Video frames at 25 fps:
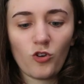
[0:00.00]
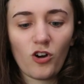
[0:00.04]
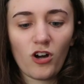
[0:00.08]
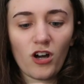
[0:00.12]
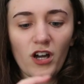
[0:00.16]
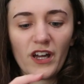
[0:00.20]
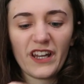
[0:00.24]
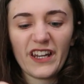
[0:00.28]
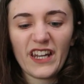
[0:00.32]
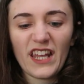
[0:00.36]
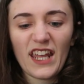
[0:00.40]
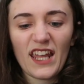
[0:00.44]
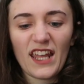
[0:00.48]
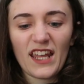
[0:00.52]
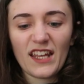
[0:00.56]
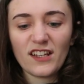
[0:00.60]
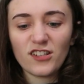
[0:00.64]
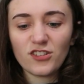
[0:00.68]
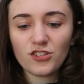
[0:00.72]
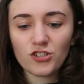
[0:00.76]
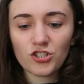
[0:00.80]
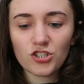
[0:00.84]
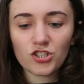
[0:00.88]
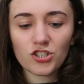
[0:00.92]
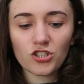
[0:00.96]
what, an
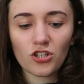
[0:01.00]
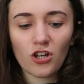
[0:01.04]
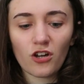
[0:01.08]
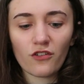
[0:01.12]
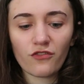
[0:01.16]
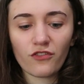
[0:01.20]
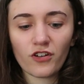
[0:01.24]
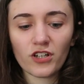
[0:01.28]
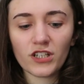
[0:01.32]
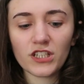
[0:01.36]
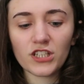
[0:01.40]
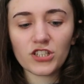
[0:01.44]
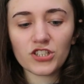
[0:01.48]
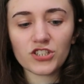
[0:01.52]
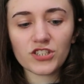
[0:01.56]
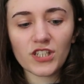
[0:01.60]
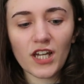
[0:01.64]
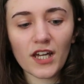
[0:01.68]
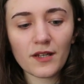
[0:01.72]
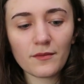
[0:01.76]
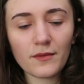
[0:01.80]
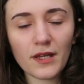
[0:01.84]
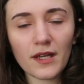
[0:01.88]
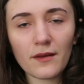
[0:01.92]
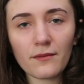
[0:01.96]
inch off on each
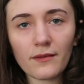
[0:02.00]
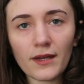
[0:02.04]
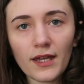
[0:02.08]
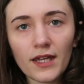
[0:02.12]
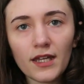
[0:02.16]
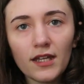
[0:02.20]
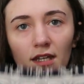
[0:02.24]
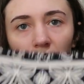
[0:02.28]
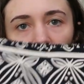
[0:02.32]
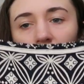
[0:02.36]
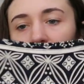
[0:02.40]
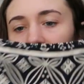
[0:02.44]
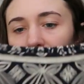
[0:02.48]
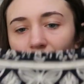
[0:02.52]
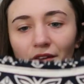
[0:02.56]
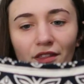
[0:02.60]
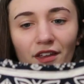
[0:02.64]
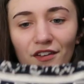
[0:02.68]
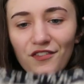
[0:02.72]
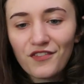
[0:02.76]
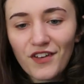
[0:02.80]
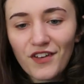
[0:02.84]
side maybe? And now they